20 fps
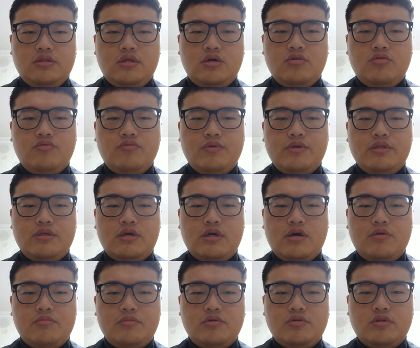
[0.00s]
Now, when
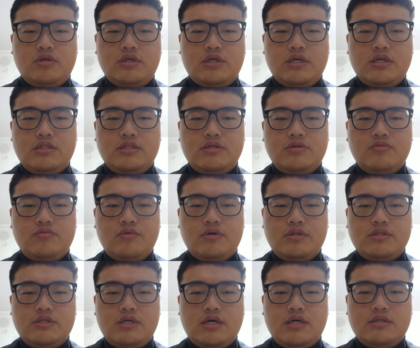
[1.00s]
communicating
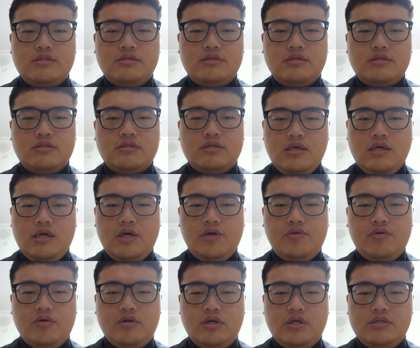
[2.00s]
with others, I
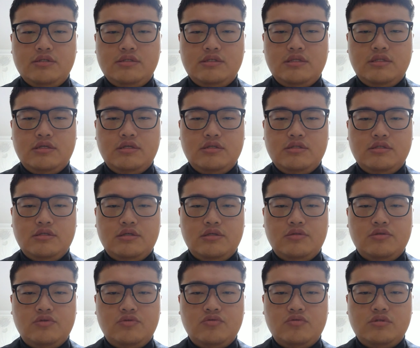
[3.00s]
will consider the
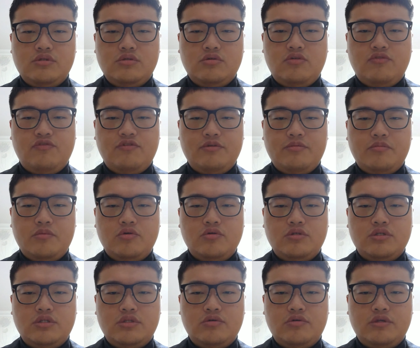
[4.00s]
use of
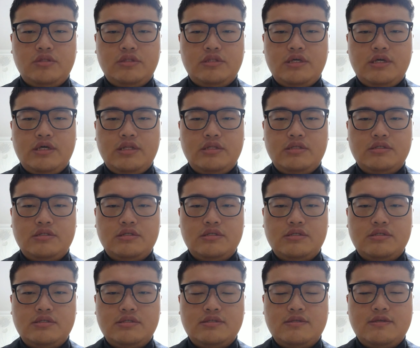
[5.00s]
emotional
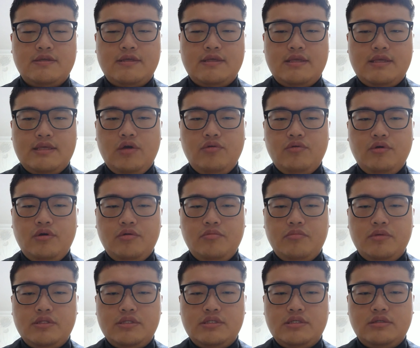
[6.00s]
intelligence. I will
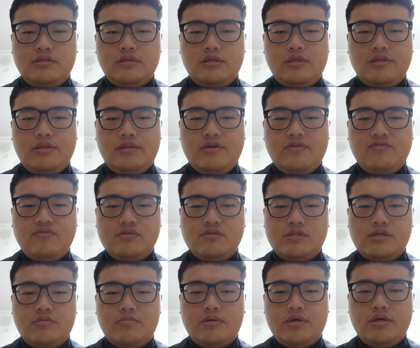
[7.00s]
maintain an
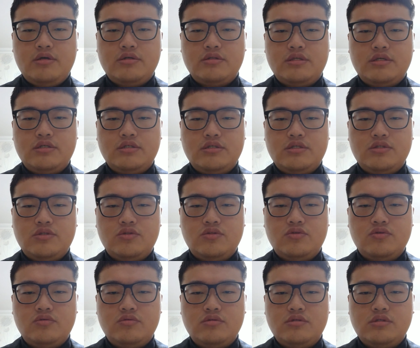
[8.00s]
emphasis, pay attention
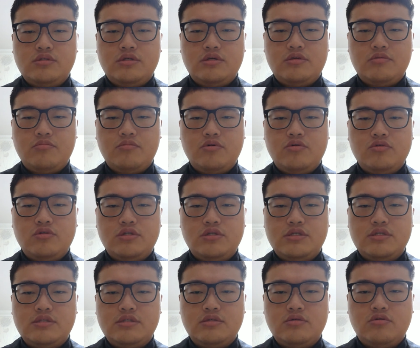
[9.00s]
to the
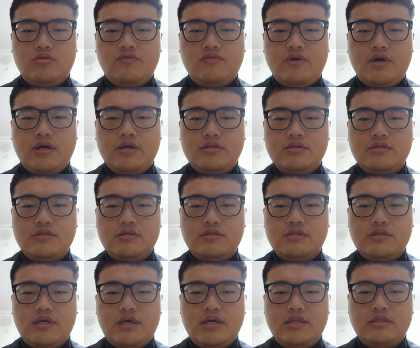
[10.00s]
emotions of
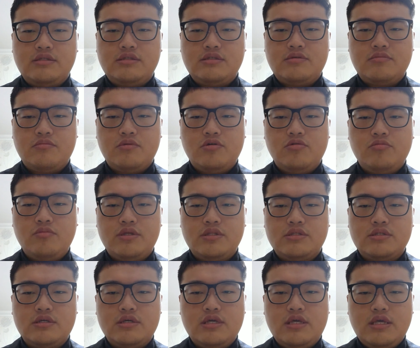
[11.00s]
others at the
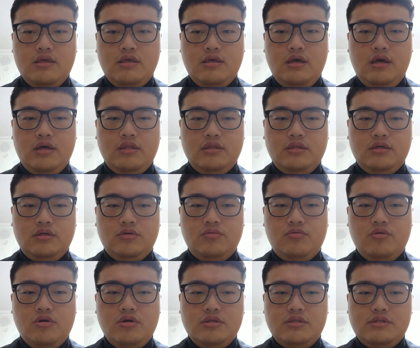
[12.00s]
moment, and
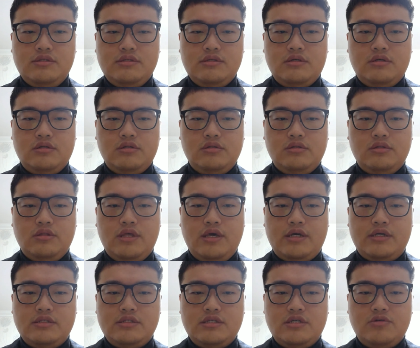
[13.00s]
avoid their
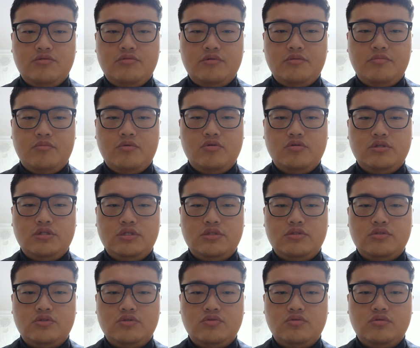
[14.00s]
negative
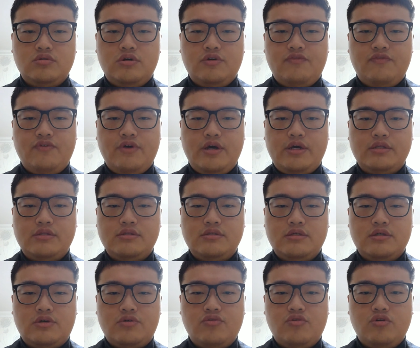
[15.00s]
emotion to affect
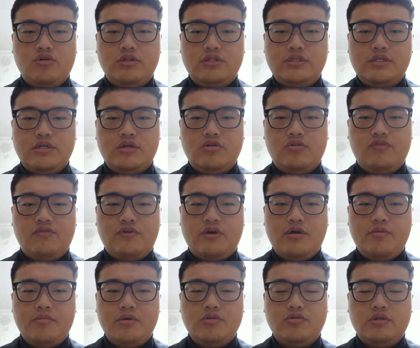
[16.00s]
the quality of
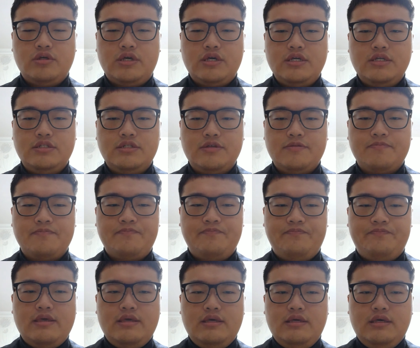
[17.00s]
communication.
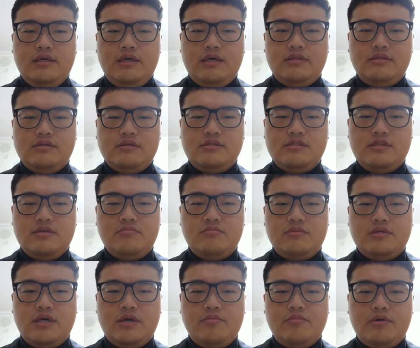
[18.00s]
At the same
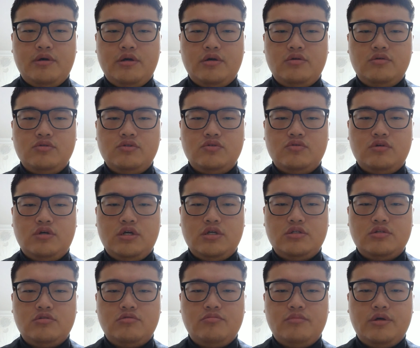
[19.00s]
time, I also
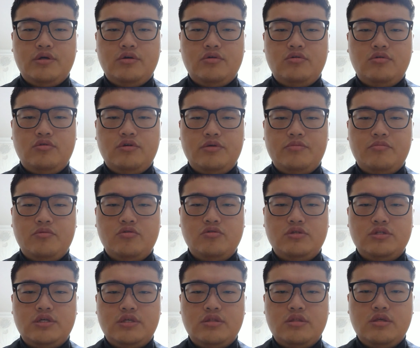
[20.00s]
control my own
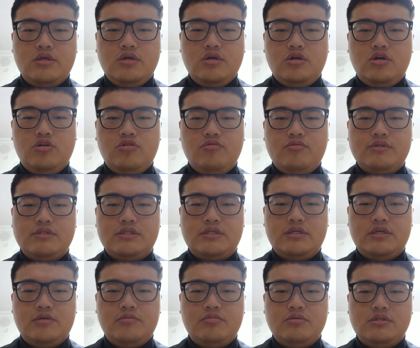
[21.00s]
emotion, always
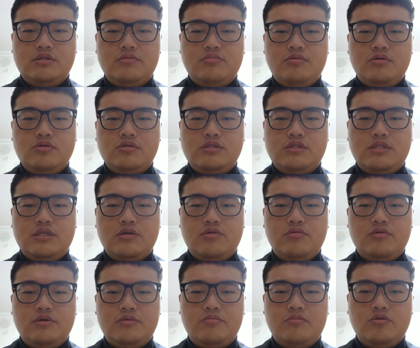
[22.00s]
keep the
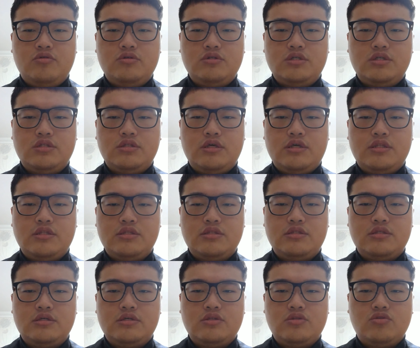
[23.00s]
positive emotion
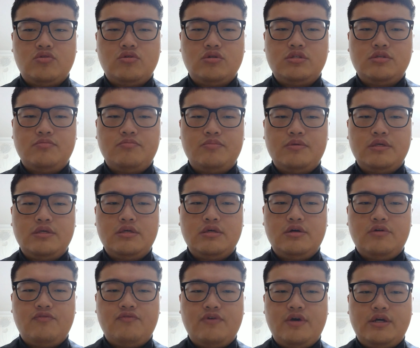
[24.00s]
and not be
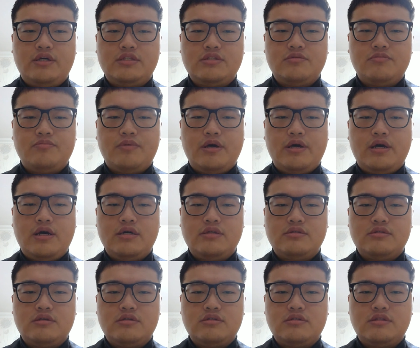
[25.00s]
affected by
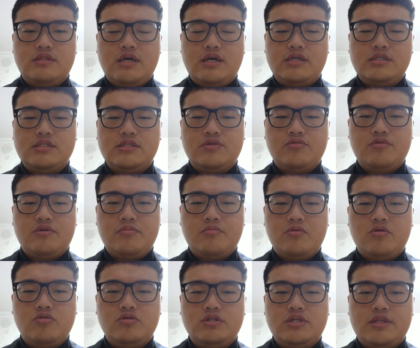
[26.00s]
others' negative
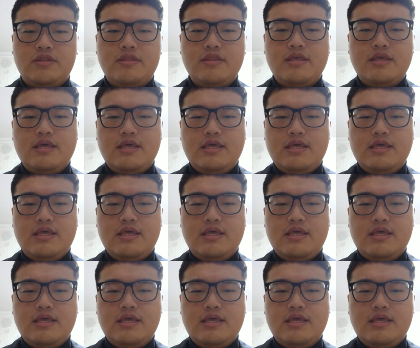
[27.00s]
emotion.